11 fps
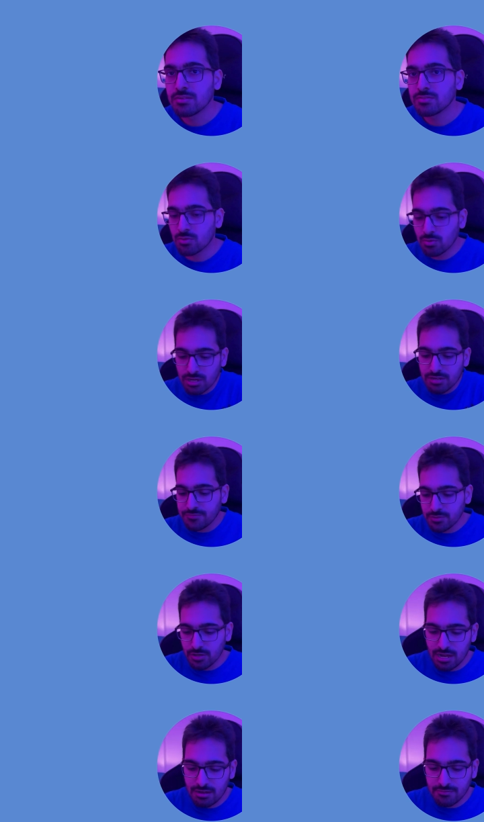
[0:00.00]
So if
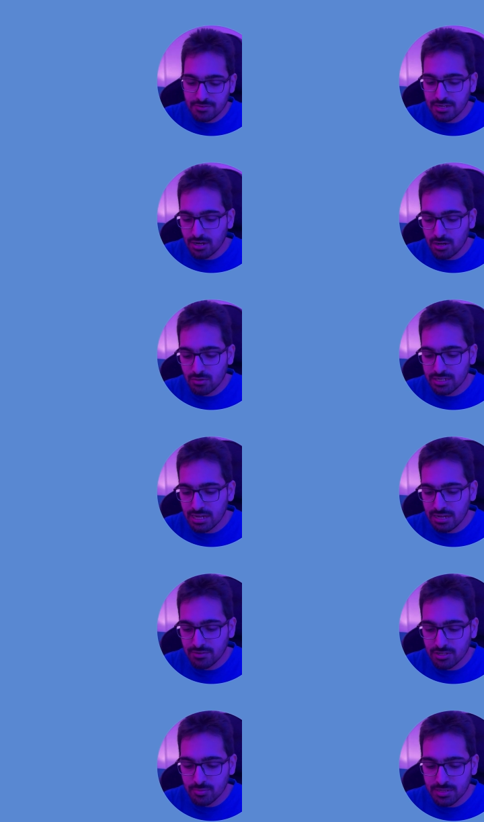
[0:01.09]
you have, like I already
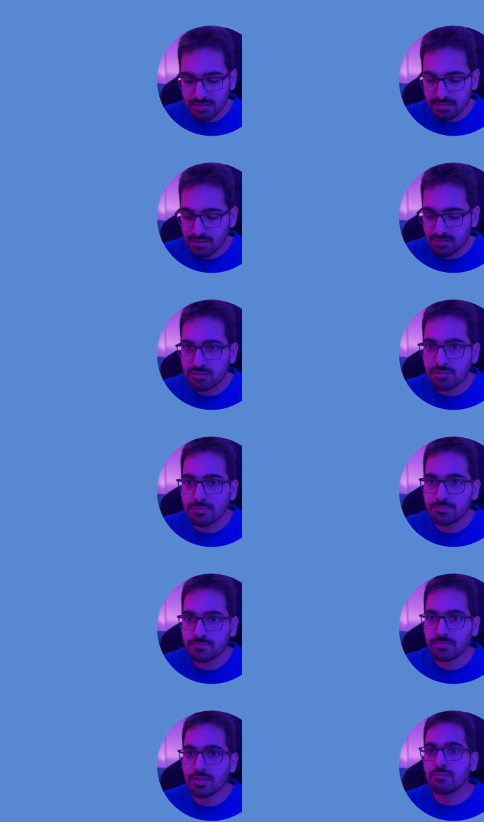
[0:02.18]
have a Kubernetes cluster
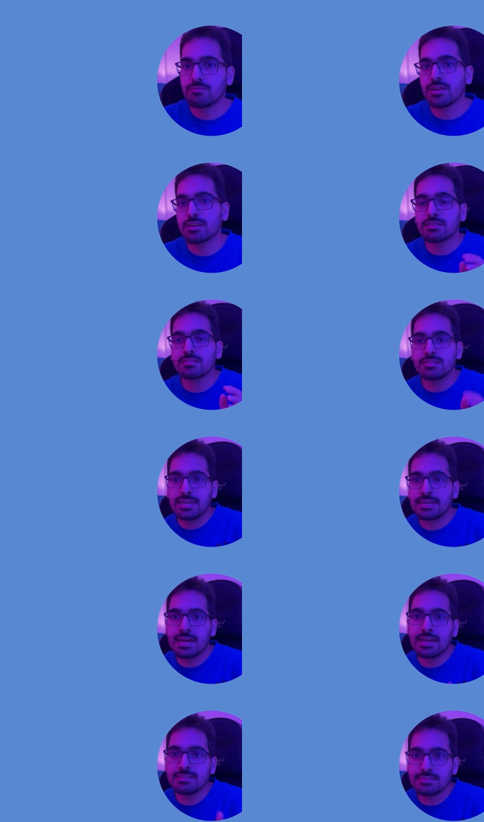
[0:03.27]
where the
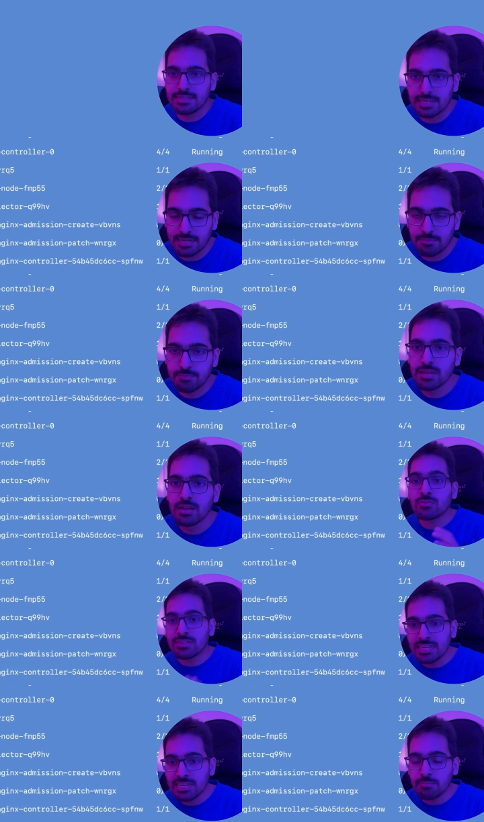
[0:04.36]
CNI is Cilium. So
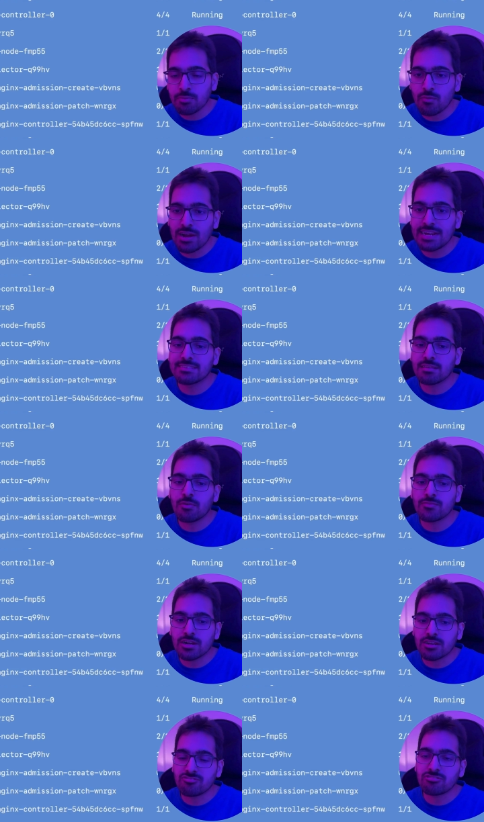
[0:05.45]
Cilium provides some of
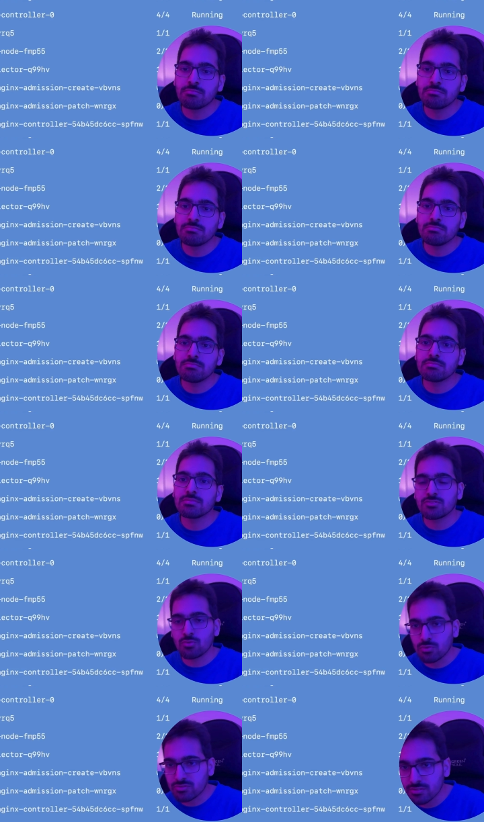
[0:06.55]
the custom
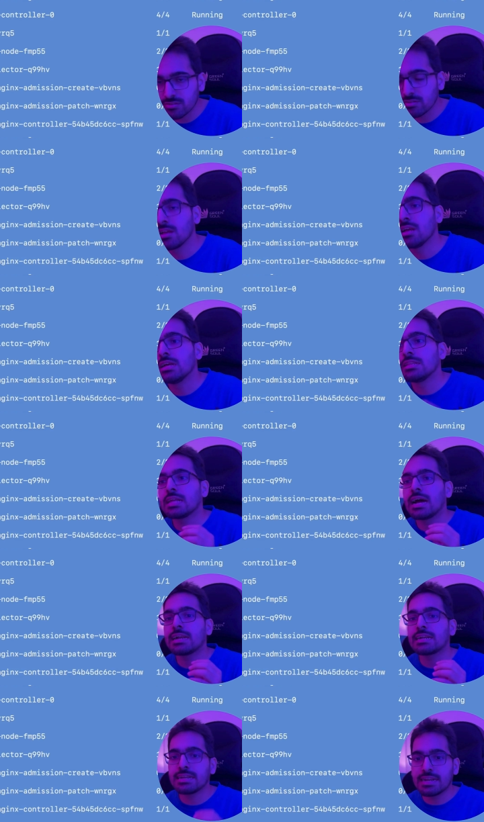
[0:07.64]
resources
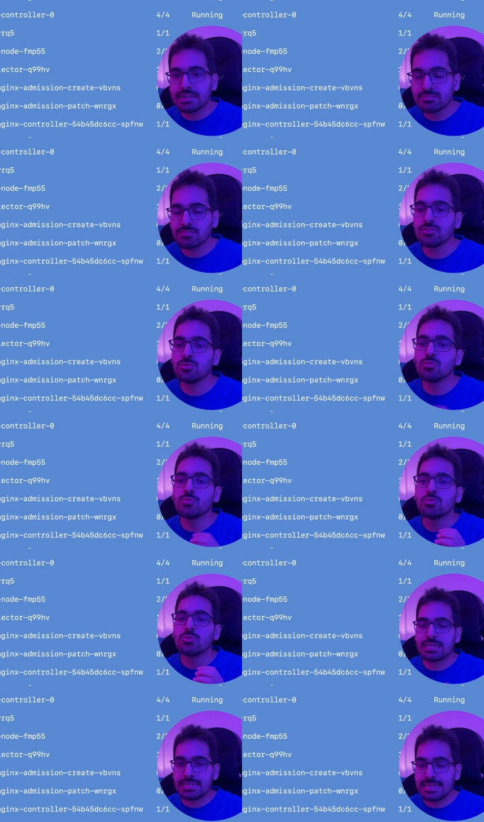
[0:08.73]
that lets you
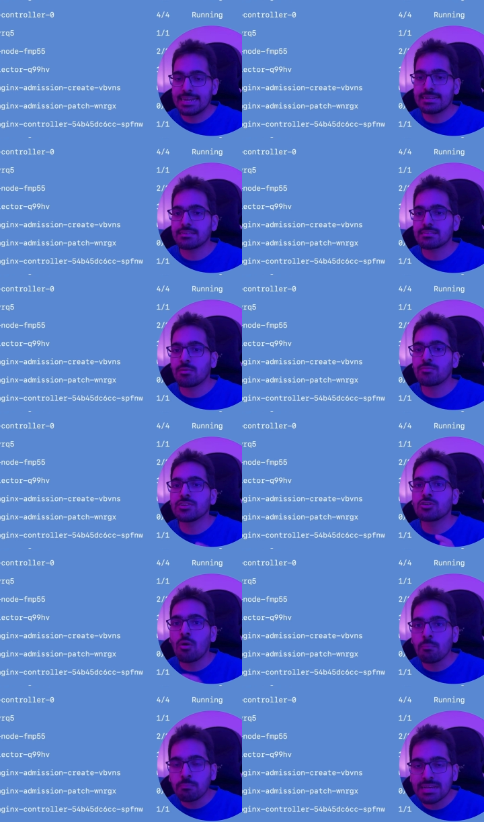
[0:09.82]
create some of the
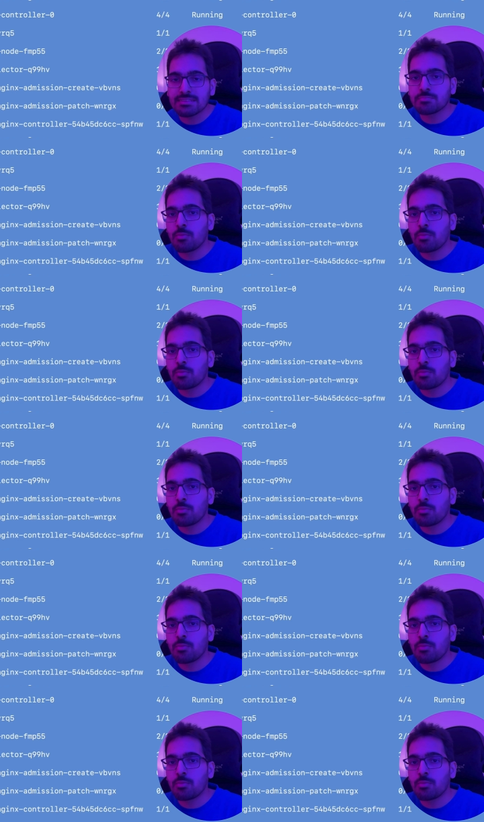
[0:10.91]
complex